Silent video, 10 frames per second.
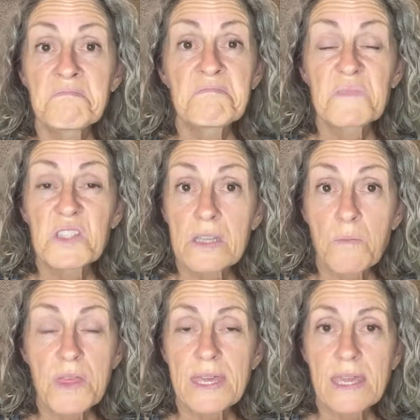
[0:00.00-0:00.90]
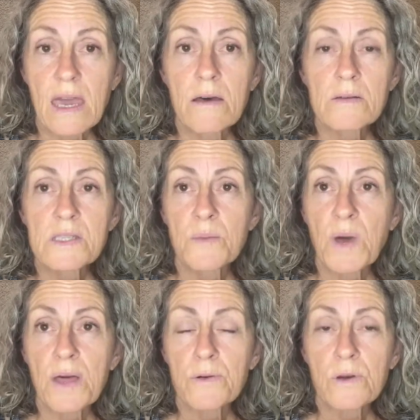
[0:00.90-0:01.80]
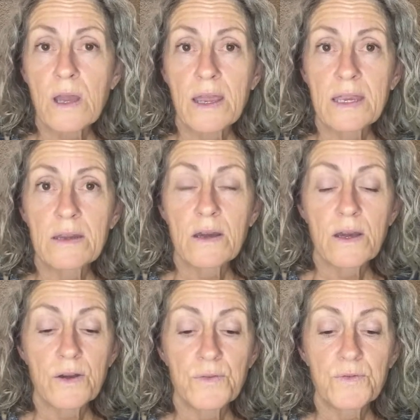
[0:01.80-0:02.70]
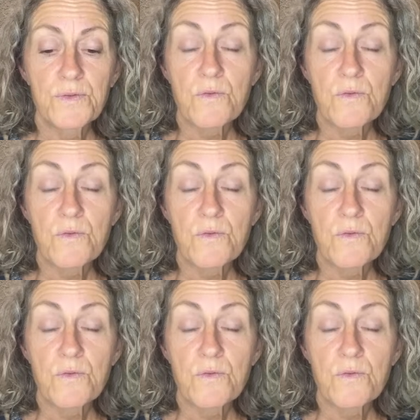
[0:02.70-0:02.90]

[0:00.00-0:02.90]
something else, some other kind of